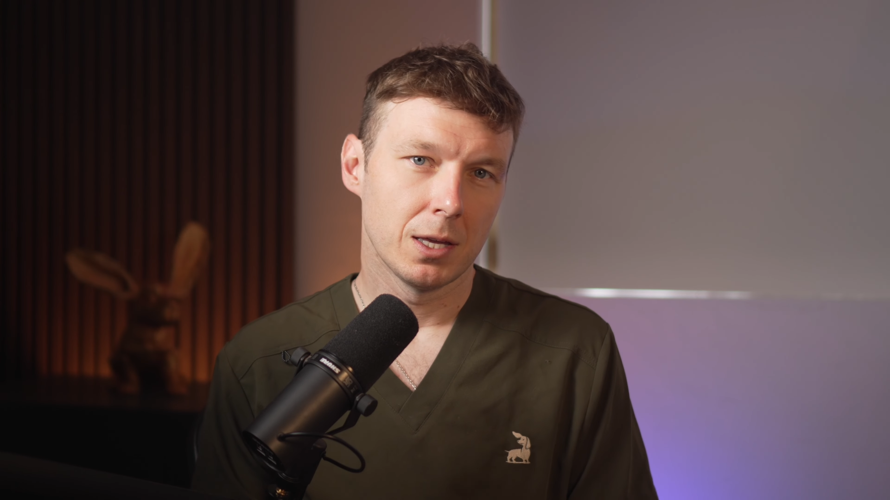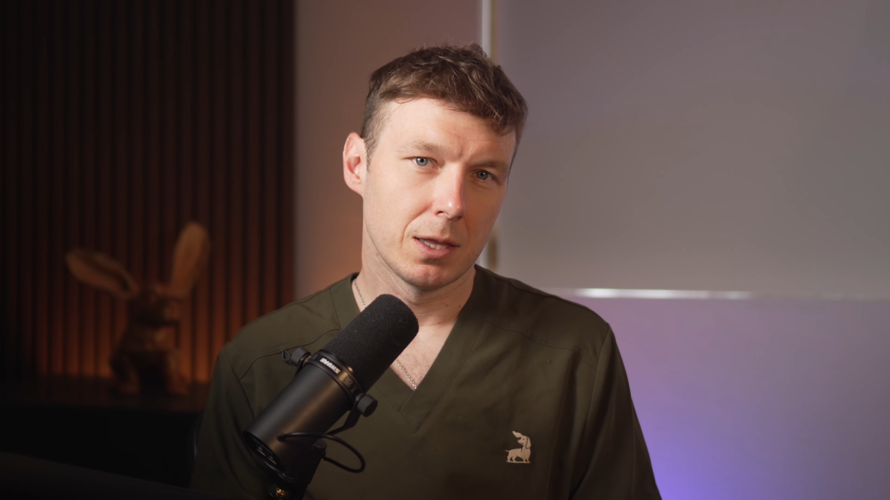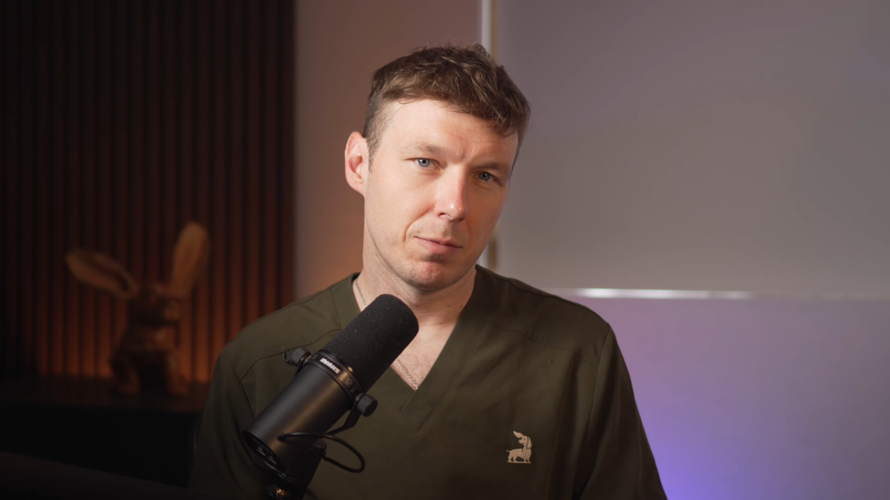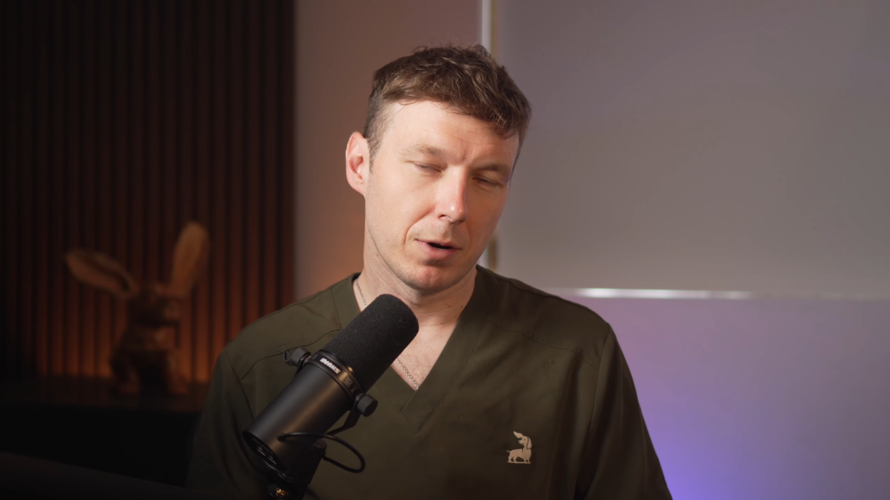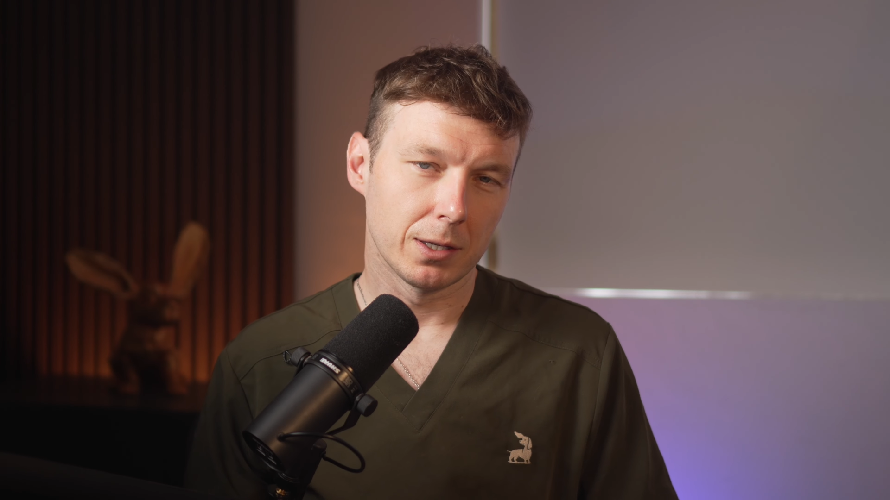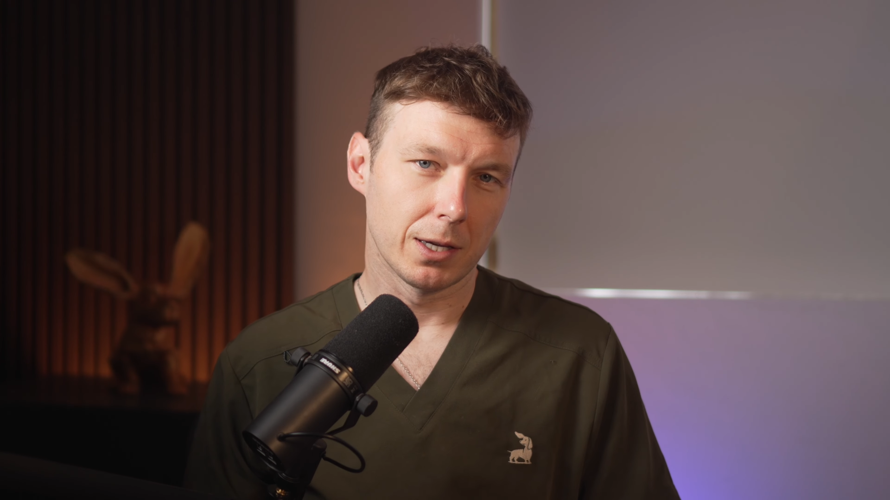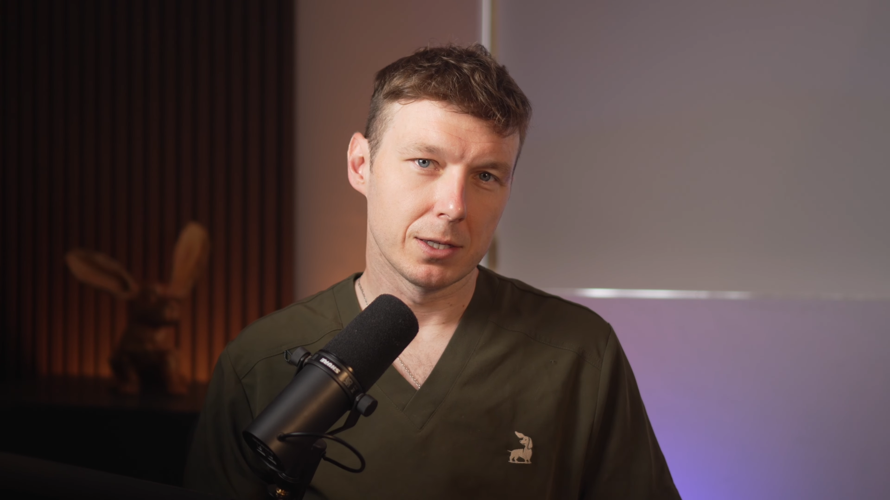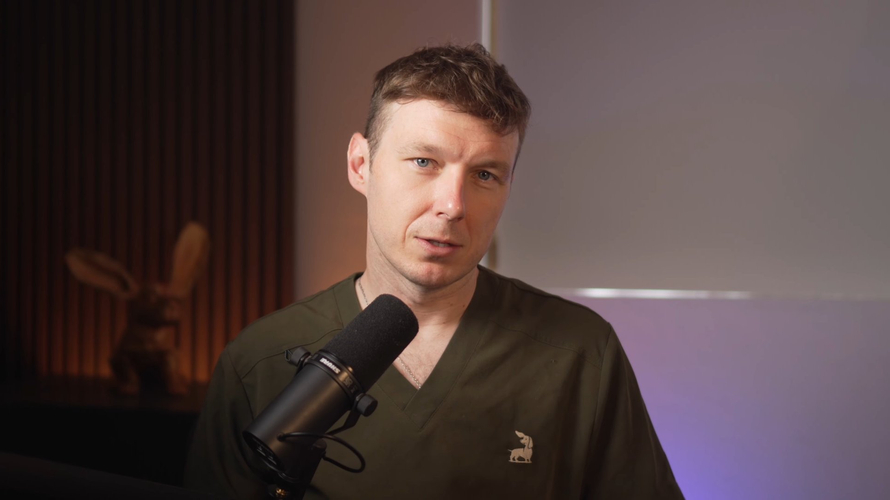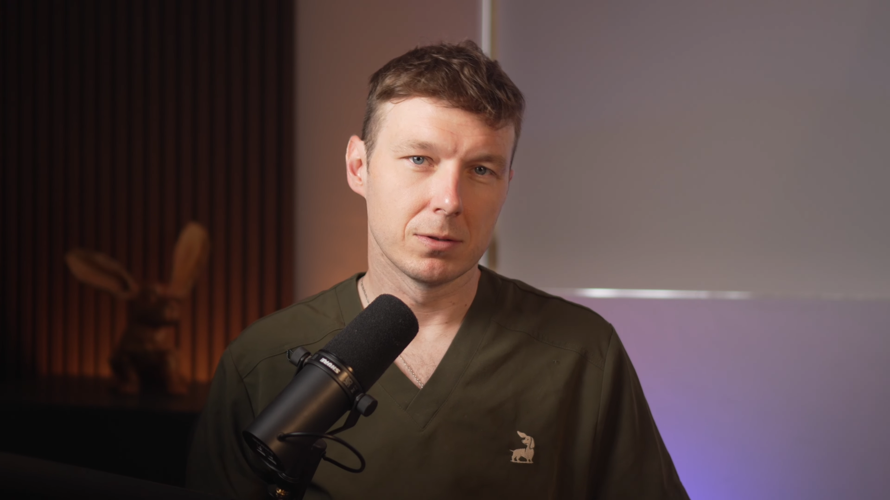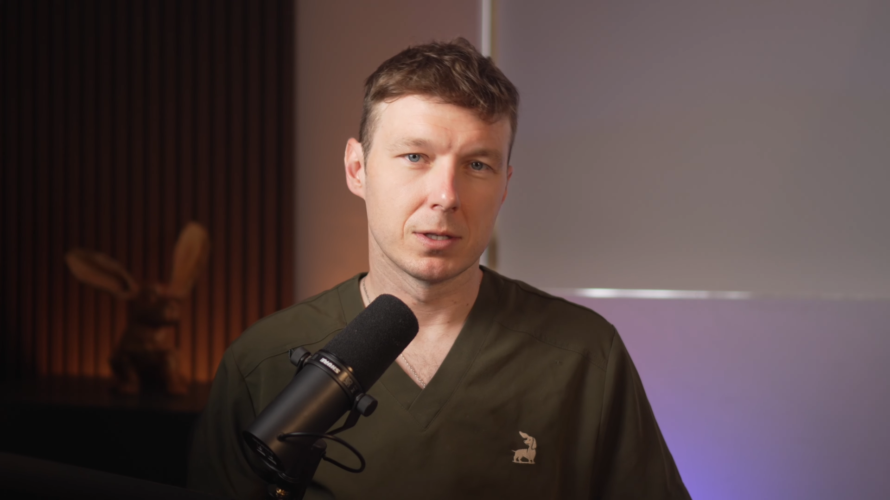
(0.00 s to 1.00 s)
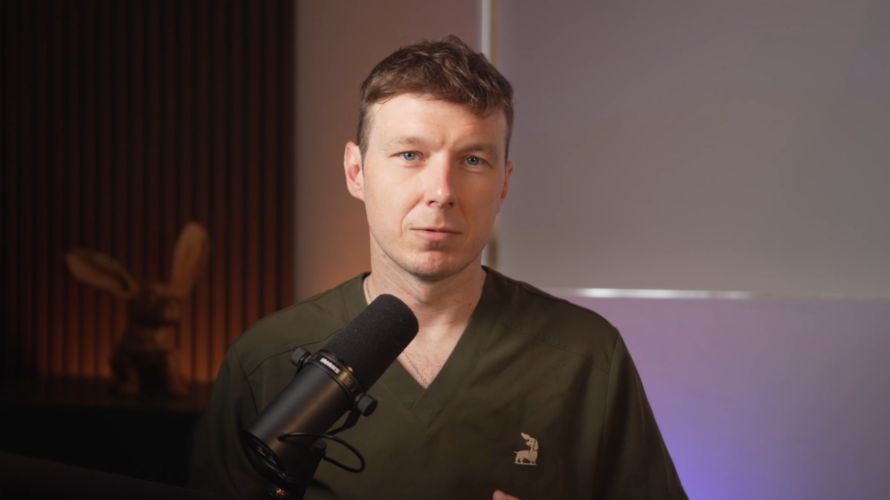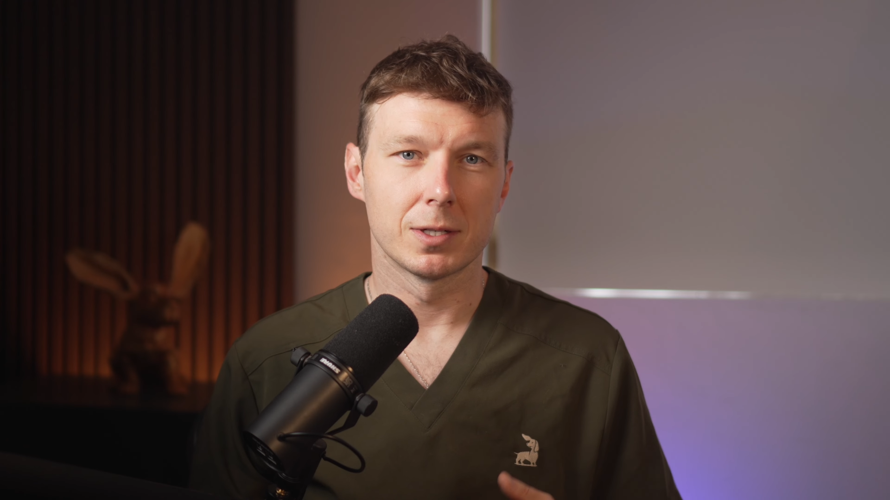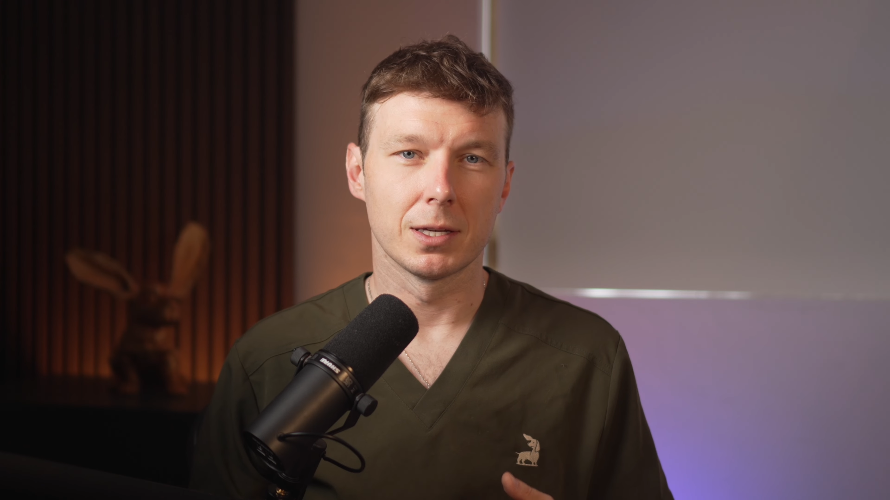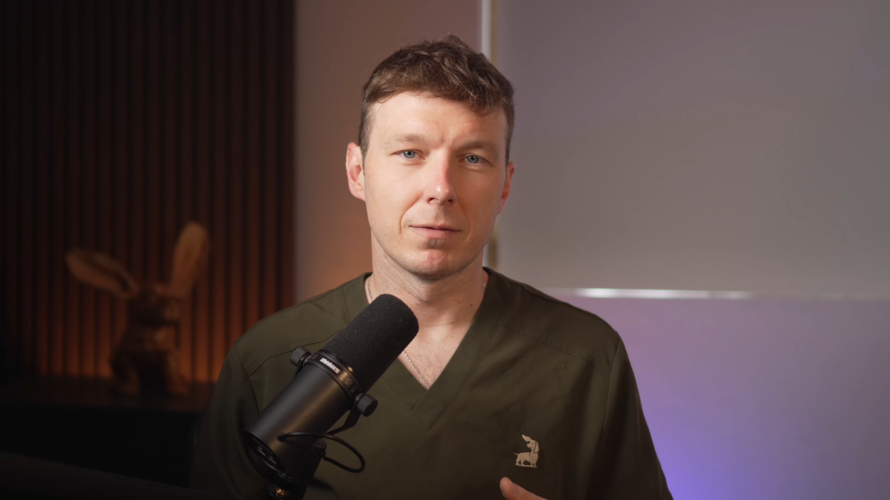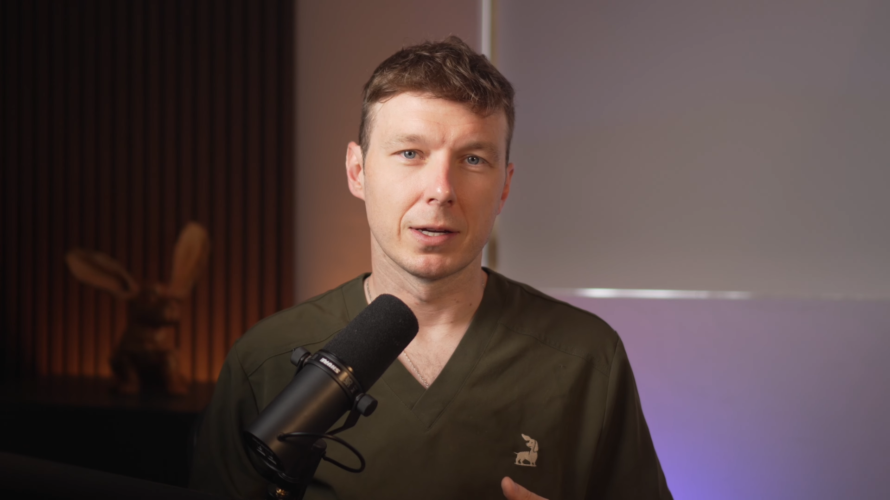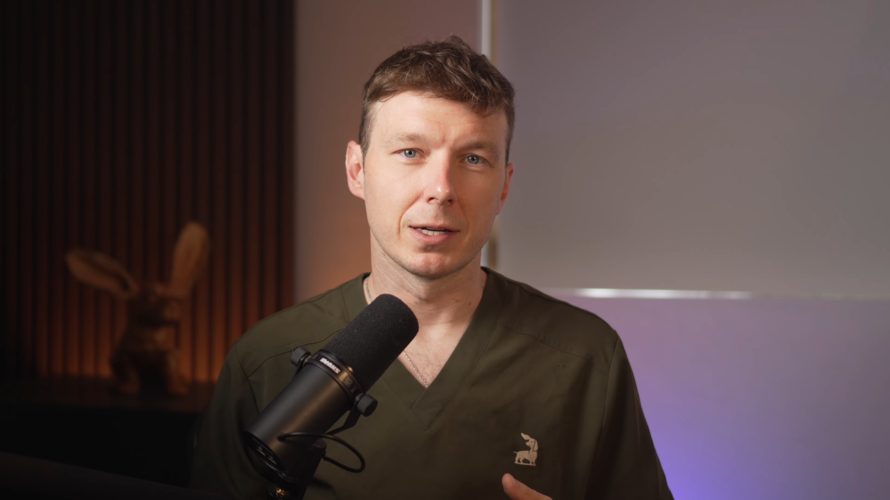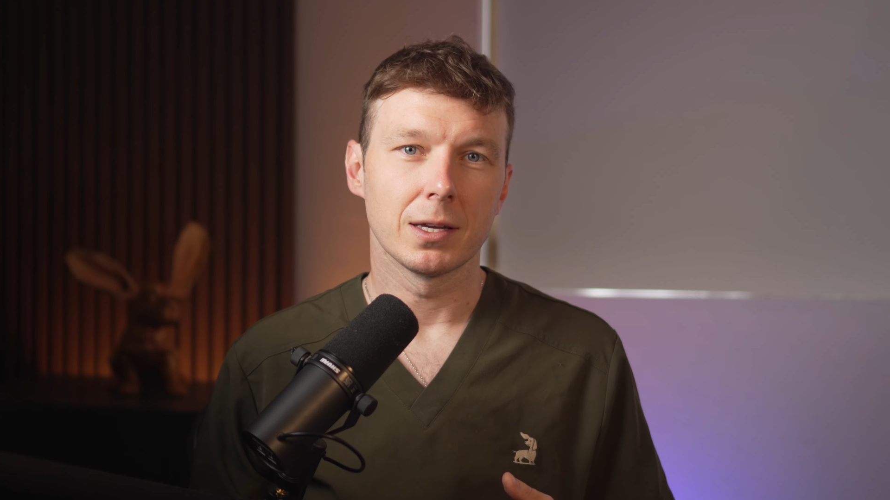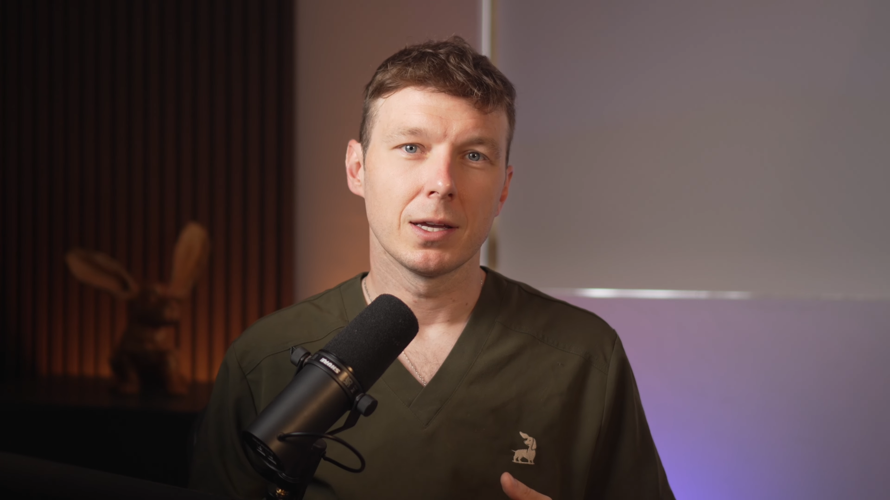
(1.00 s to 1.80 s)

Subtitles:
the brain gets used to receiving